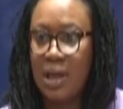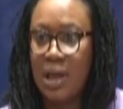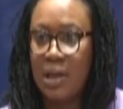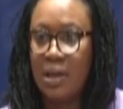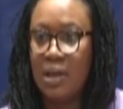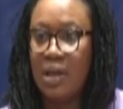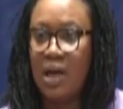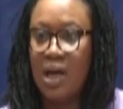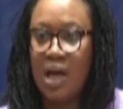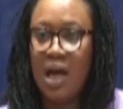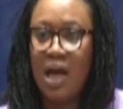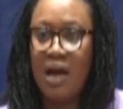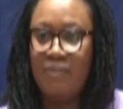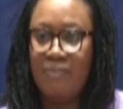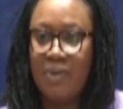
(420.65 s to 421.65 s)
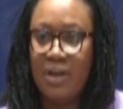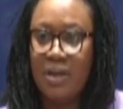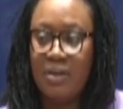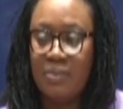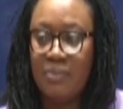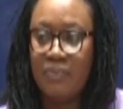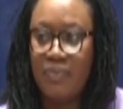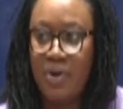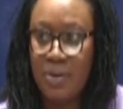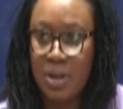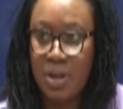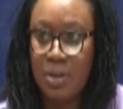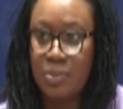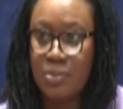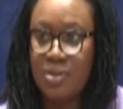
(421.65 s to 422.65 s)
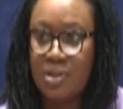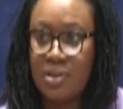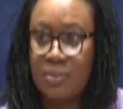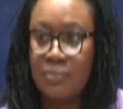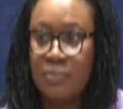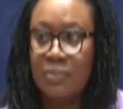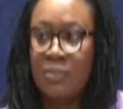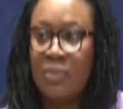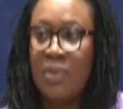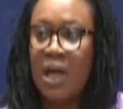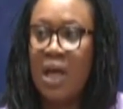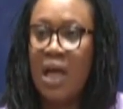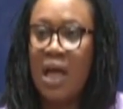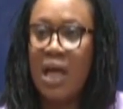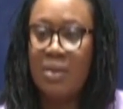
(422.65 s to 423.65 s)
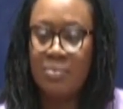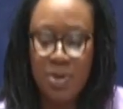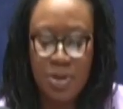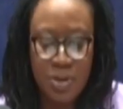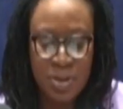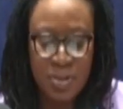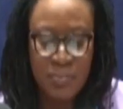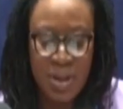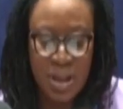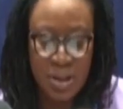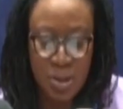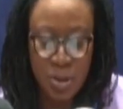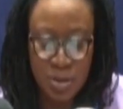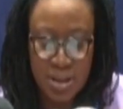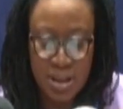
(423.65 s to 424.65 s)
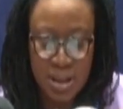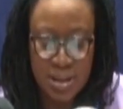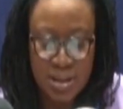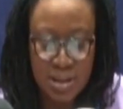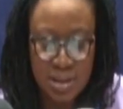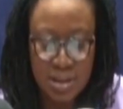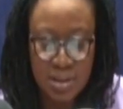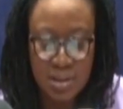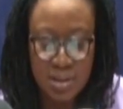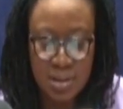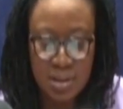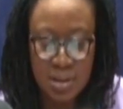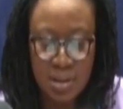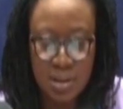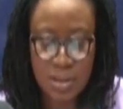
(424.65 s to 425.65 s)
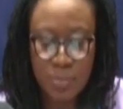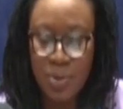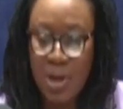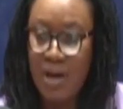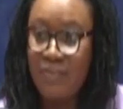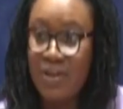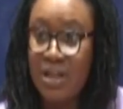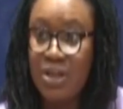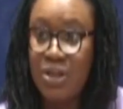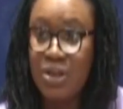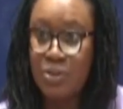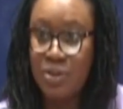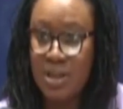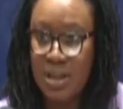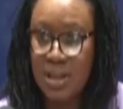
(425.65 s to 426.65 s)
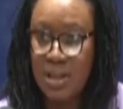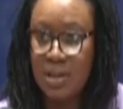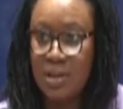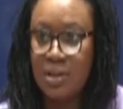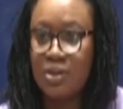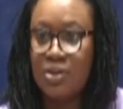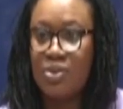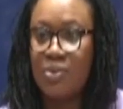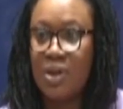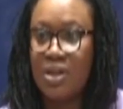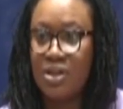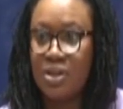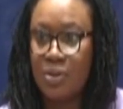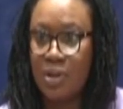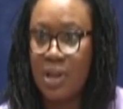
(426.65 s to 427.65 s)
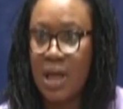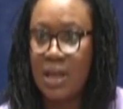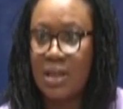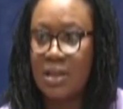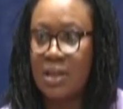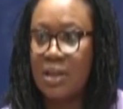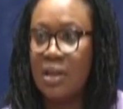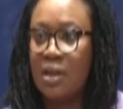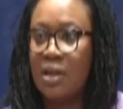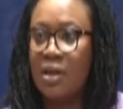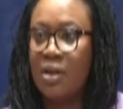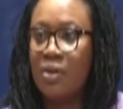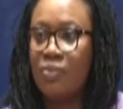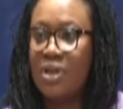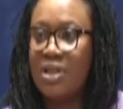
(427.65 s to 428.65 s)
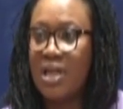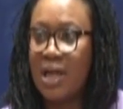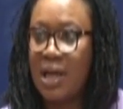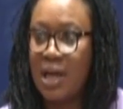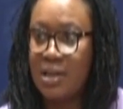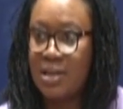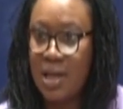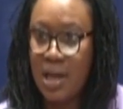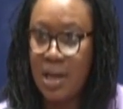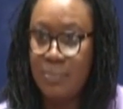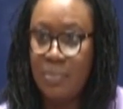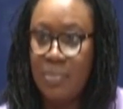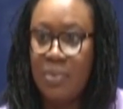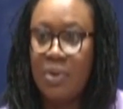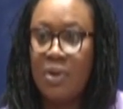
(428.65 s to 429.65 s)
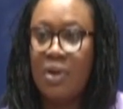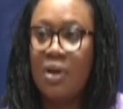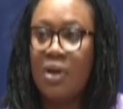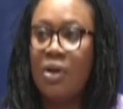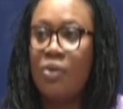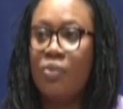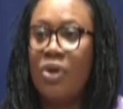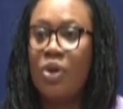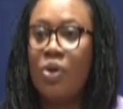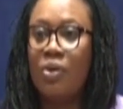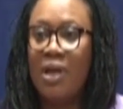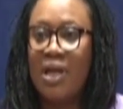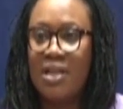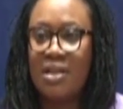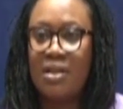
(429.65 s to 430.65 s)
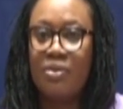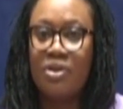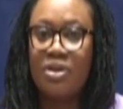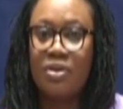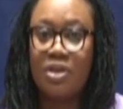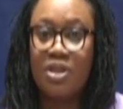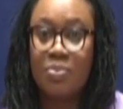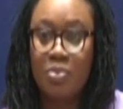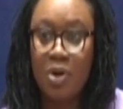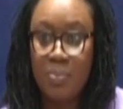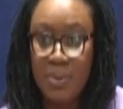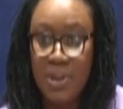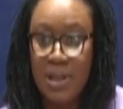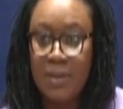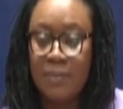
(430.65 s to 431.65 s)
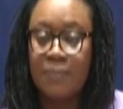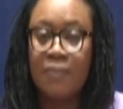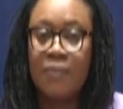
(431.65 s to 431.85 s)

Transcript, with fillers: Ghana have been very close. And because of that closeness, we have a duty to ensure that we take our time, we collate the results properly,